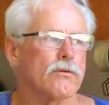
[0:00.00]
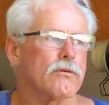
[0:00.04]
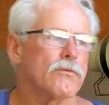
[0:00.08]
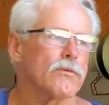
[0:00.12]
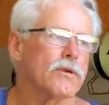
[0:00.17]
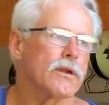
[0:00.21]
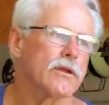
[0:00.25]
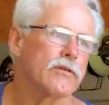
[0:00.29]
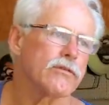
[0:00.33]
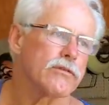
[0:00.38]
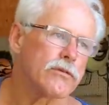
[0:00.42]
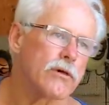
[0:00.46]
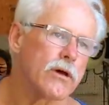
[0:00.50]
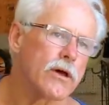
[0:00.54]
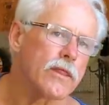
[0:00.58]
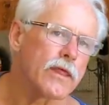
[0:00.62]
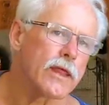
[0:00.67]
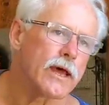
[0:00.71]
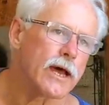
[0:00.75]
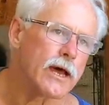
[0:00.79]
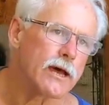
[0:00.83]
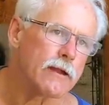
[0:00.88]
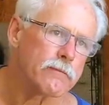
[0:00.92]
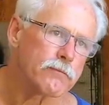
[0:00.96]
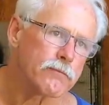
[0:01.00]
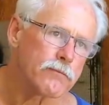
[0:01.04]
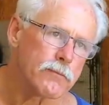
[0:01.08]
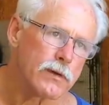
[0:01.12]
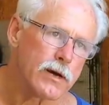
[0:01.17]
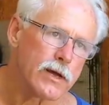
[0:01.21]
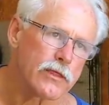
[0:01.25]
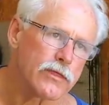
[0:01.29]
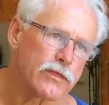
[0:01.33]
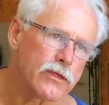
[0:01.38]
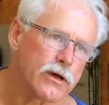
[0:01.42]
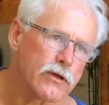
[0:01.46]
And when I saw that,
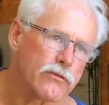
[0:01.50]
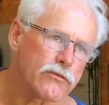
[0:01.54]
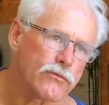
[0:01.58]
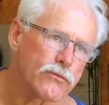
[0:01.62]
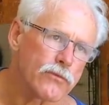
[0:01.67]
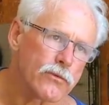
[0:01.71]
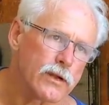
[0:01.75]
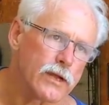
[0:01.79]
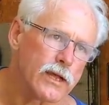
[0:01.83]
my thoughts were,